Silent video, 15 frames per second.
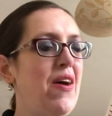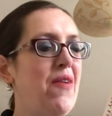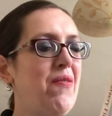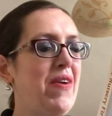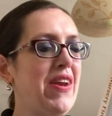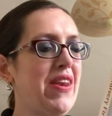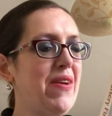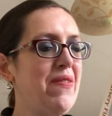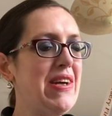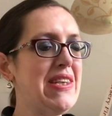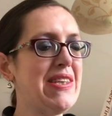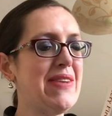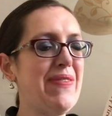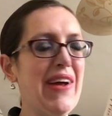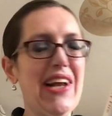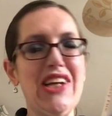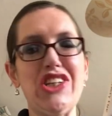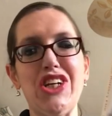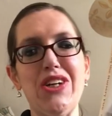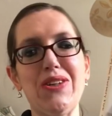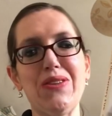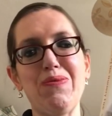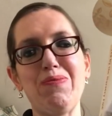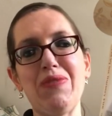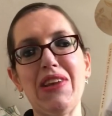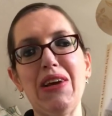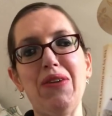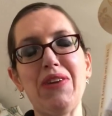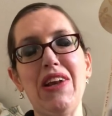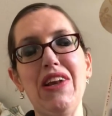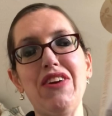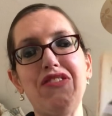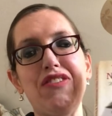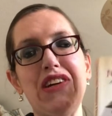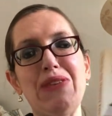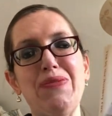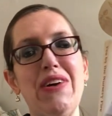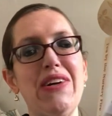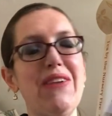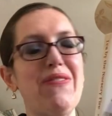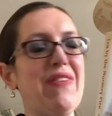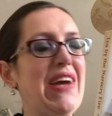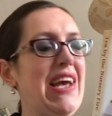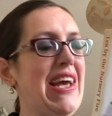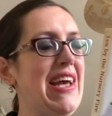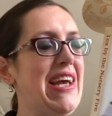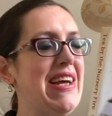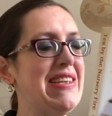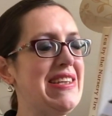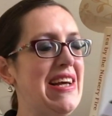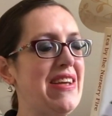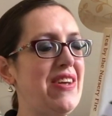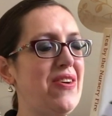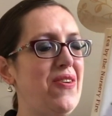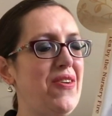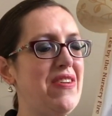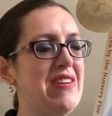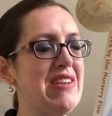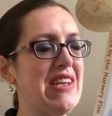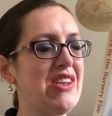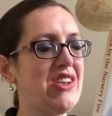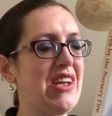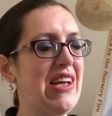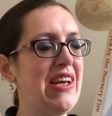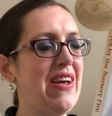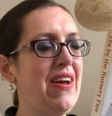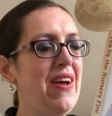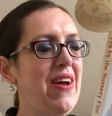One of them is The Ballet Shoes. Now I'm going to look for his book. But the author is actually...